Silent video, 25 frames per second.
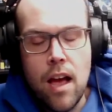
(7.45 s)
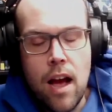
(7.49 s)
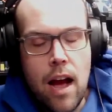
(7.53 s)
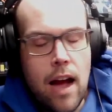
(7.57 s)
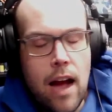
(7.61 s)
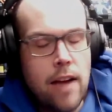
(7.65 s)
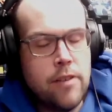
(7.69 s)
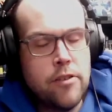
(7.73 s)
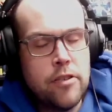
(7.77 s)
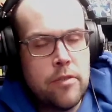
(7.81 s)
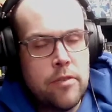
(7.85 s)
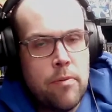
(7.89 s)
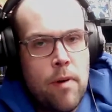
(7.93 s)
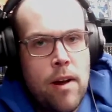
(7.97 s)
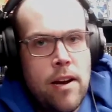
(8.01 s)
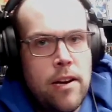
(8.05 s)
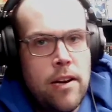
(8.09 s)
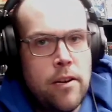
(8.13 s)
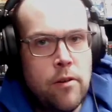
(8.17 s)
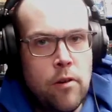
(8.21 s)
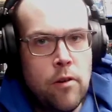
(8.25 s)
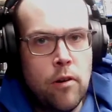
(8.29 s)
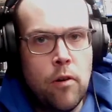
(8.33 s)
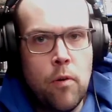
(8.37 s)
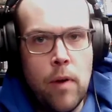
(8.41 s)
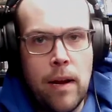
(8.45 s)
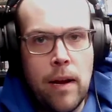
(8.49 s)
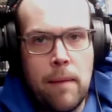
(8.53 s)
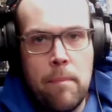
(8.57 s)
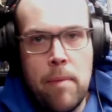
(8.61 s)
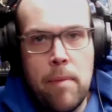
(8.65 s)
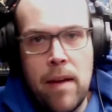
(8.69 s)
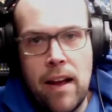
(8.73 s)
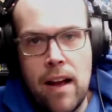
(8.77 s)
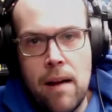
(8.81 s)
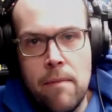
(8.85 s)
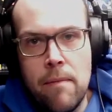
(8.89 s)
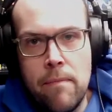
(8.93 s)
I just wanted to do a quick
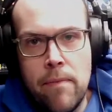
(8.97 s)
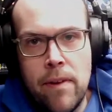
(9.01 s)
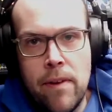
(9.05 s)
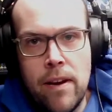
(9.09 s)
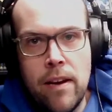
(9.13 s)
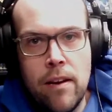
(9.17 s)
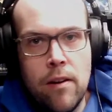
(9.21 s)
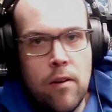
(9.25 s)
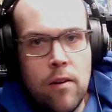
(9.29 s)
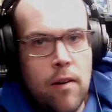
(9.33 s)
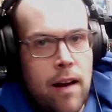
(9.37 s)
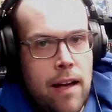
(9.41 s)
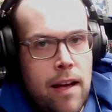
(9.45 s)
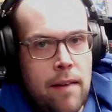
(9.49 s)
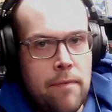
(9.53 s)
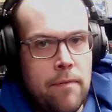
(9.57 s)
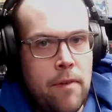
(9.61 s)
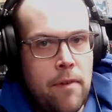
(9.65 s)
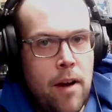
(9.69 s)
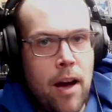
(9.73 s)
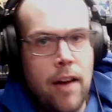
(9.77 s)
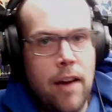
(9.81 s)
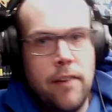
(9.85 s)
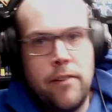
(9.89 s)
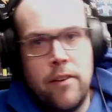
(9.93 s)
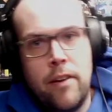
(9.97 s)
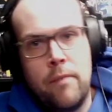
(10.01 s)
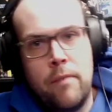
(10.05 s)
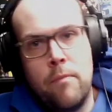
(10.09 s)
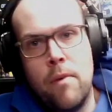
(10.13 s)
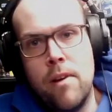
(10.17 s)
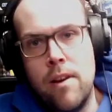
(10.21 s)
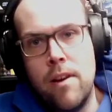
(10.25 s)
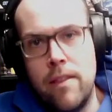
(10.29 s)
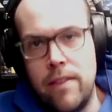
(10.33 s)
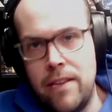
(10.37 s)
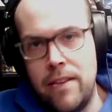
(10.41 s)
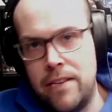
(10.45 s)
pickup video. I have not done
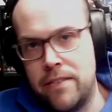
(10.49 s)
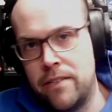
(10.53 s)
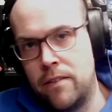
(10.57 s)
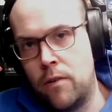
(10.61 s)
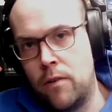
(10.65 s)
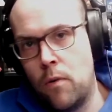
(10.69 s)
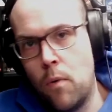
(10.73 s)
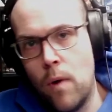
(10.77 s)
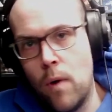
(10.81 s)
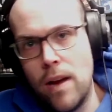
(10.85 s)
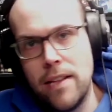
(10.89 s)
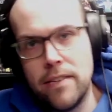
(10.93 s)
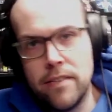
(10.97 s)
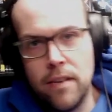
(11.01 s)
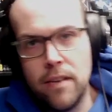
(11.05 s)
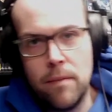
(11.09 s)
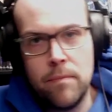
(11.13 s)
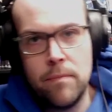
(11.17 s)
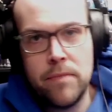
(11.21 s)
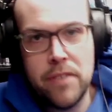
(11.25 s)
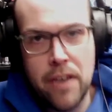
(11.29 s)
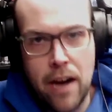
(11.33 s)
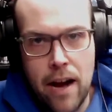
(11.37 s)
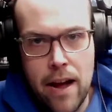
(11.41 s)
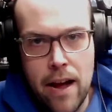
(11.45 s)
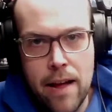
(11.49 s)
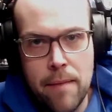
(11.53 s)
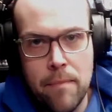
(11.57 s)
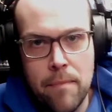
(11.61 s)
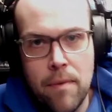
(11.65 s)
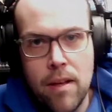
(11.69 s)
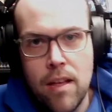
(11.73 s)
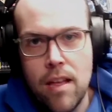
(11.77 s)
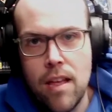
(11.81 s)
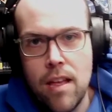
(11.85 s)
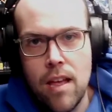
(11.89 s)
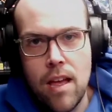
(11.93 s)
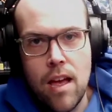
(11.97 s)
one of these in quite some time.
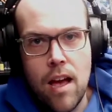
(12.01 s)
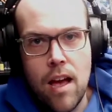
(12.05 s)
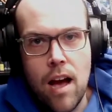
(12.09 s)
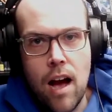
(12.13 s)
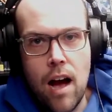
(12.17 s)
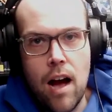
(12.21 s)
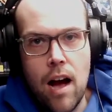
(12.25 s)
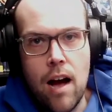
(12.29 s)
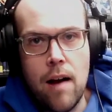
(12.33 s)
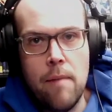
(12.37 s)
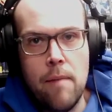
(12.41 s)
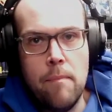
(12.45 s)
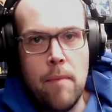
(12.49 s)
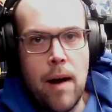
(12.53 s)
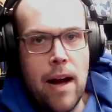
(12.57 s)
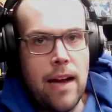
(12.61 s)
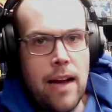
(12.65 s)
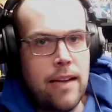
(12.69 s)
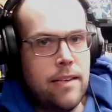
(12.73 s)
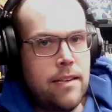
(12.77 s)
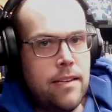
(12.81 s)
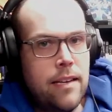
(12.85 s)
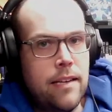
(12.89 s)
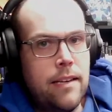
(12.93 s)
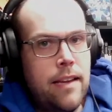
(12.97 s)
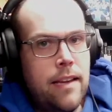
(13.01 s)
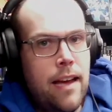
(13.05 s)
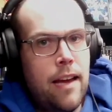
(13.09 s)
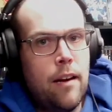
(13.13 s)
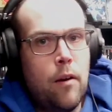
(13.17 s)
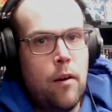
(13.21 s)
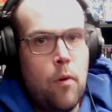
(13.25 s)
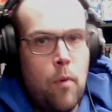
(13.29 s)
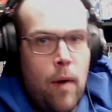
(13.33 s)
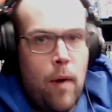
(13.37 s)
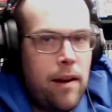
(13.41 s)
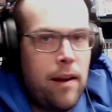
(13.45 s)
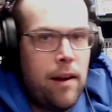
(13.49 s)
Um, I did get
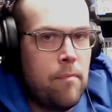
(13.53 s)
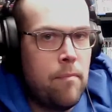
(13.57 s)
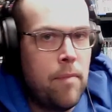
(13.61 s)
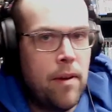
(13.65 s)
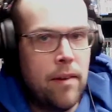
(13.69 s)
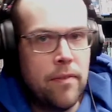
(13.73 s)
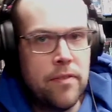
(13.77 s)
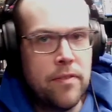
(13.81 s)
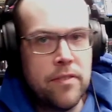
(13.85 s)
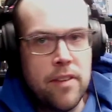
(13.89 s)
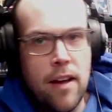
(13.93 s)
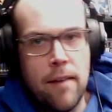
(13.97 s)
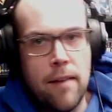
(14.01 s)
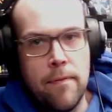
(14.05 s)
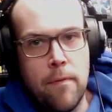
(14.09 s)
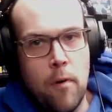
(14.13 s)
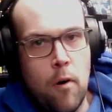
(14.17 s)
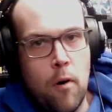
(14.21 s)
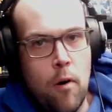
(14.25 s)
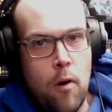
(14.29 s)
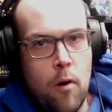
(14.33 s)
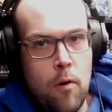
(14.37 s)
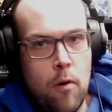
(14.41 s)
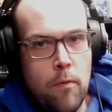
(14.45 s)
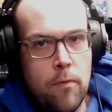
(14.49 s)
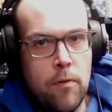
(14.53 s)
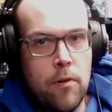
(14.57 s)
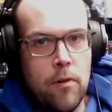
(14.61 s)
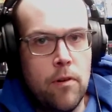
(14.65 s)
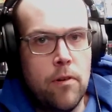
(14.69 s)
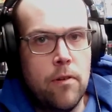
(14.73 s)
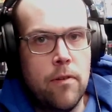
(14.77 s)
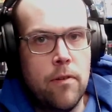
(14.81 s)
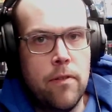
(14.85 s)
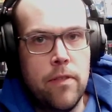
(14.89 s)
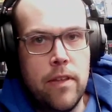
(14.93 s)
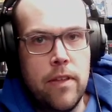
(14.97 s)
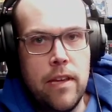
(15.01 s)
quite a bit of stuff
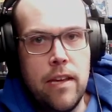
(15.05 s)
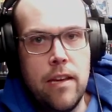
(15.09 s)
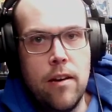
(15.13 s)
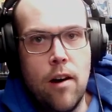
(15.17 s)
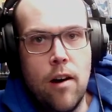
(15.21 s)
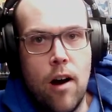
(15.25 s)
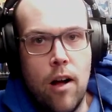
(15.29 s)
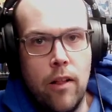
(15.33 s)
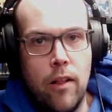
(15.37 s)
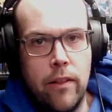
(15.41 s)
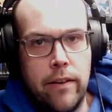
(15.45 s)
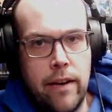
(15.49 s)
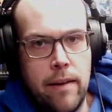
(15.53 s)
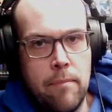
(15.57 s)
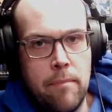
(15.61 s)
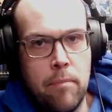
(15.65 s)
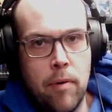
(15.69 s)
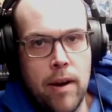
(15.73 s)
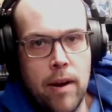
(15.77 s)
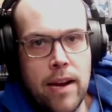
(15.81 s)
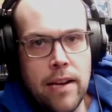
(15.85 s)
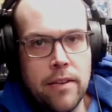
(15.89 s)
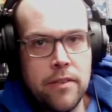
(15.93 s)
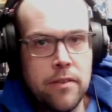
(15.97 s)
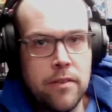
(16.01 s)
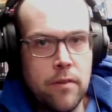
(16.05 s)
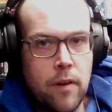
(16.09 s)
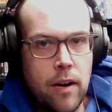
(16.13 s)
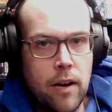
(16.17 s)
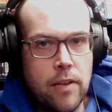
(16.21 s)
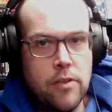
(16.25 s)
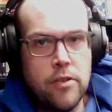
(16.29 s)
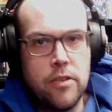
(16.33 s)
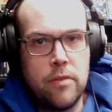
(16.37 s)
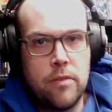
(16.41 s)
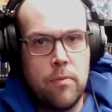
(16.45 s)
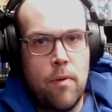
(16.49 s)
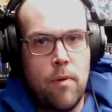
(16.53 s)
over the holiday break, so I
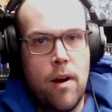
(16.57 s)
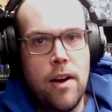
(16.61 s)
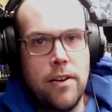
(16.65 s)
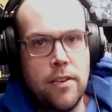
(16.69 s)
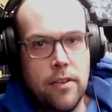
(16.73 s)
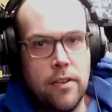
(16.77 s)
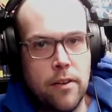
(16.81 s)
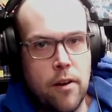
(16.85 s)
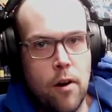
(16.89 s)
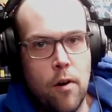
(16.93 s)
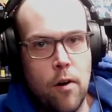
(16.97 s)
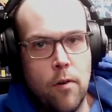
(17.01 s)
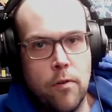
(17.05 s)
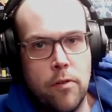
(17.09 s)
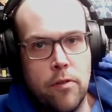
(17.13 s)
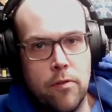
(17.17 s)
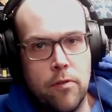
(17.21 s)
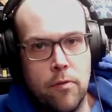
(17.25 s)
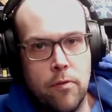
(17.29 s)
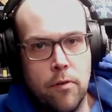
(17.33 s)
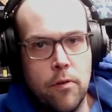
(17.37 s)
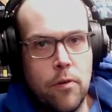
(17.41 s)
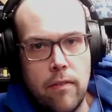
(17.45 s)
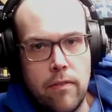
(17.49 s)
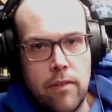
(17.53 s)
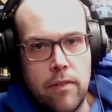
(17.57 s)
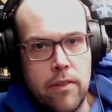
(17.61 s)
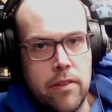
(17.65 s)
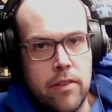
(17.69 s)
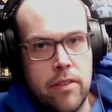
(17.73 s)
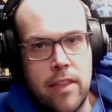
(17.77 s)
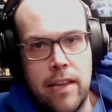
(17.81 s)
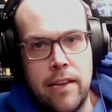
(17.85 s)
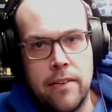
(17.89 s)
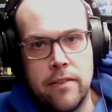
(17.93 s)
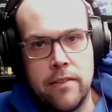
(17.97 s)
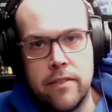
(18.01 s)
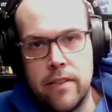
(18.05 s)
just wanted to go through the
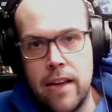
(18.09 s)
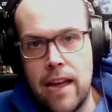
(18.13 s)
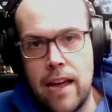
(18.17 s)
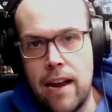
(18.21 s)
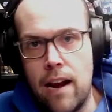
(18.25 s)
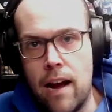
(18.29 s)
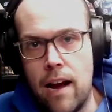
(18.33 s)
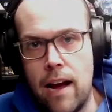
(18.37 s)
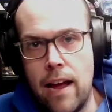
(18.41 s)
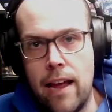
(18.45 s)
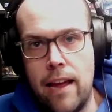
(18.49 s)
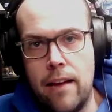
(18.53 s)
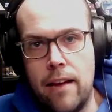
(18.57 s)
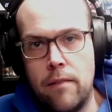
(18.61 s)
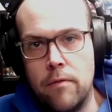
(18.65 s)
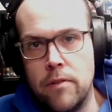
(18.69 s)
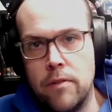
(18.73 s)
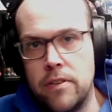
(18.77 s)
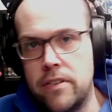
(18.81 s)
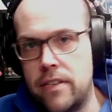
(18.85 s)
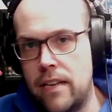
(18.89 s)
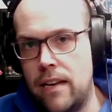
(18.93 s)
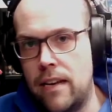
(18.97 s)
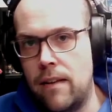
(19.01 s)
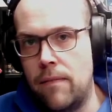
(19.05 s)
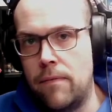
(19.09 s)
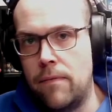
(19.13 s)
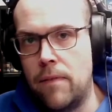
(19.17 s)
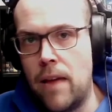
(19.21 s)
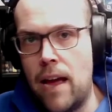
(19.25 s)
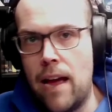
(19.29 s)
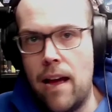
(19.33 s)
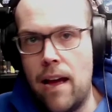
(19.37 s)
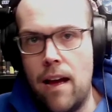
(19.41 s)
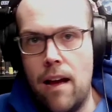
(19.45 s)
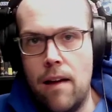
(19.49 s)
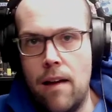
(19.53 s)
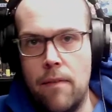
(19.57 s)
things that I had received
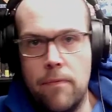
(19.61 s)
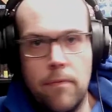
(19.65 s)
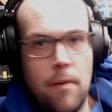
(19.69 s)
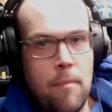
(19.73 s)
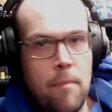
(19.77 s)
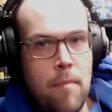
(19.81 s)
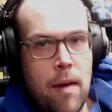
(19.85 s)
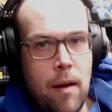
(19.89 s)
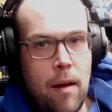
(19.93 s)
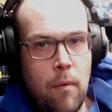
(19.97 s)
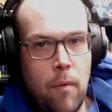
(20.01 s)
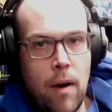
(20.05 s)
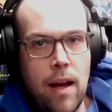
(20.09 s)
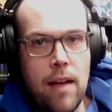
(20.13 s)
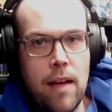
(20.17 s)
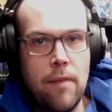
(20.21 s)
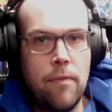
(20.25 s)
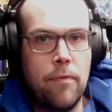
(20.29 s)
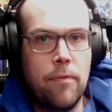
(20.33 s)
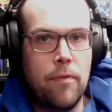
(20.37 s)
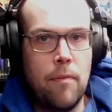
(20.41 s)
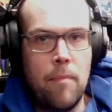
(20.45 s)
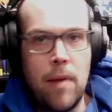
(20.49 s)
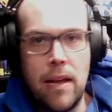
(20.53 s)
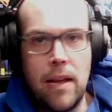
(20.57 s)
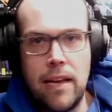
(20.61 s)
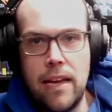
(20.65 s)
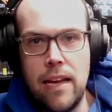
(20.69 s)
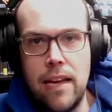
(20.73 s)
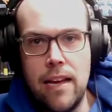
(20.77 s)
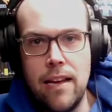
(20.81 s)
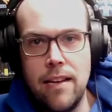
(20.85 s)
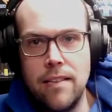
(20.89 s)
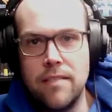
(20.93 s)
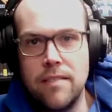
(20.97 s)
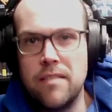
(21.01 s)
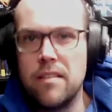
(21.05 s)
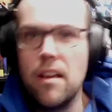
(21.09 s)
uh, from my wife, from my
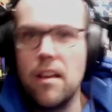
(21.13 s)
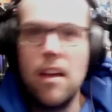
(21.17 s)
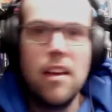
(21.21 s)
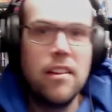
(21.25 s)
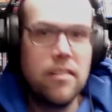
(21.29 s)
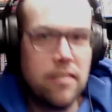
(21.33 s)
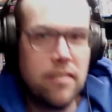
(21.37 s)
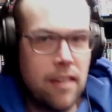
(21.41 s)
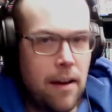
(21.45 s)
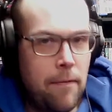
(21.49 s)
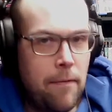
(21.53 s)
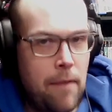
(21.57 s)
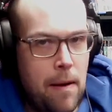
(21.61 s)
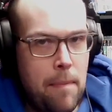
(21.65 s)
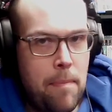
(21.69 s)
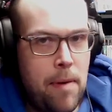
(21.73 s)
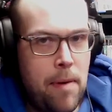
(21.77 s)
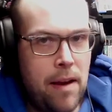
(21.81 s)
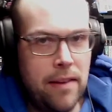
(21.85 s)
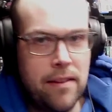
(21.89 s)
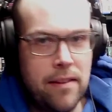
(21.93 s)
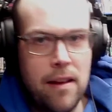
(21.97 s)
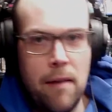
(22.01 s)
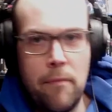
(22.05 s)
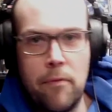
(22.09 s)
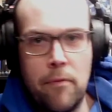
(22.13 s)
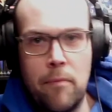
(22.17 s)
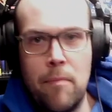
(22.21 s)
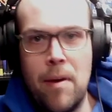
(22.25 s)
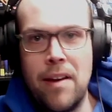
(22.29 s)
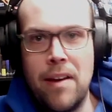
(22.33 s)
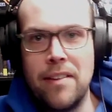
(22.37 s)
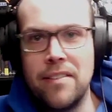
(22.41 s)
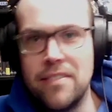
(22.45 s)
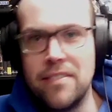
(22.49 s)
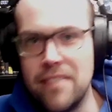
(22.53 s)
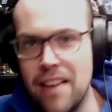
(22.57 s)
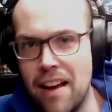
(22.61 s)
kids, stuff I picked up for
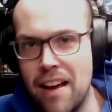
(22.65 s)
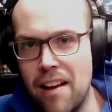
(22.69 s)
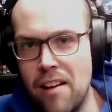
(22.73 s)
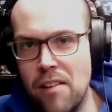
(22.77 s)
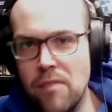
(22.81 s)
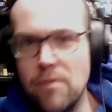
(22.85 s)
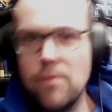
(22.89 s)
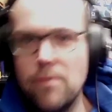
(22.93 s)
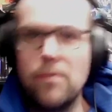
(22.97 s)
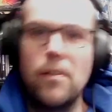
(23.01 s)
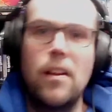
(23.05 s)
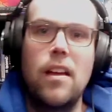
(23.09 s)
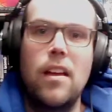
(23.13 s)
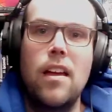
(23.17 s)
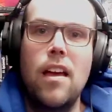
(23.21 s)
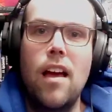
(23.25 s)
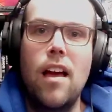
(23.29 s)
myself.